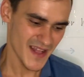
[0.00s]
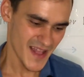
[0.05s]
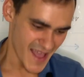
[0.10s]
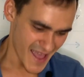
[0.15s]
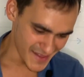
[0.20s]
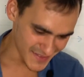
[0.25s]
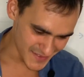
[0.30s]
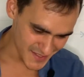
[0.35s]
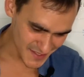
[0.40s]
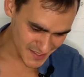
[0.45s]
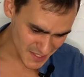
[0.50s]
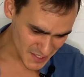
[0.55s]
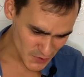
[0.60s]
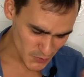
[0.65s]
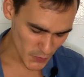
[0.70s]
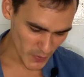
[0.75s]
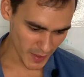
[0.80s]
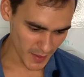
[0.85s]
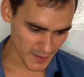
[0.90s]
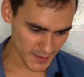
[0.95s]
And this is
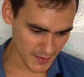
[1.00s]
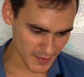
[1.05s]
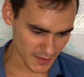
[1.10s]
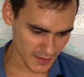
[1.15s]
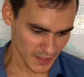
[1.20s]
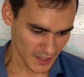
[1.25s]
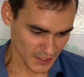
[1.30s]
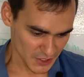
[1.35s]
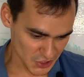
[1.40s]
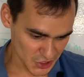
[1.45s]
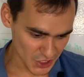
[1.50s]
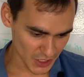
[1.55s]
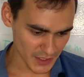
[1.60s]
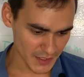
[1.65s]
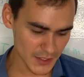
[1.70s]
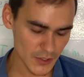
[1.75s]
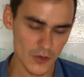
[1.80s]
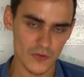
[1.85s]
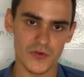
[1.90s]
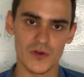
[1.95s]
where the
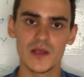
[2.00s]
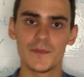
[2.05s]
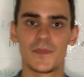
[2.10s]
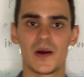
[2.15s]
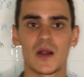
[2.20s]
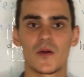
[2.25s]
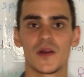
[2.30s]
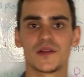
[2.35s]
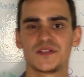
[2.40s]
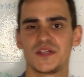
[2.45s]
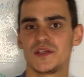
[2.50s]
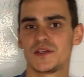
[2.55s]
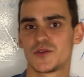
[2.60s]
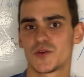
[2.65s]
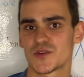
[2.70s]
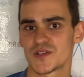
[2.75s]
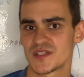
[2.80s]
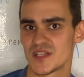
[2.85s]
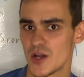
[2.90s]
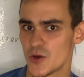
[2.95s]
journey of reparenting
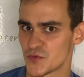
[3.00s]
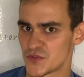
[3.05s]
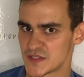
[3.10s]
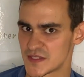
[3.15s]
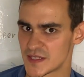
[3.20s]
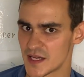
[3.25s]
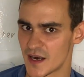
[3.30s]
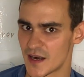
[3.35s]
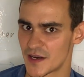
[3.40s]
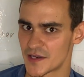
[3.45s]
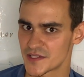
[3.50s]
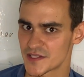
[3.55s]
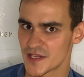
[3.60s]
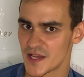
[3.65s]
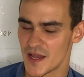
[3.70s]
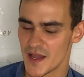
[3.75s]
yourself starts.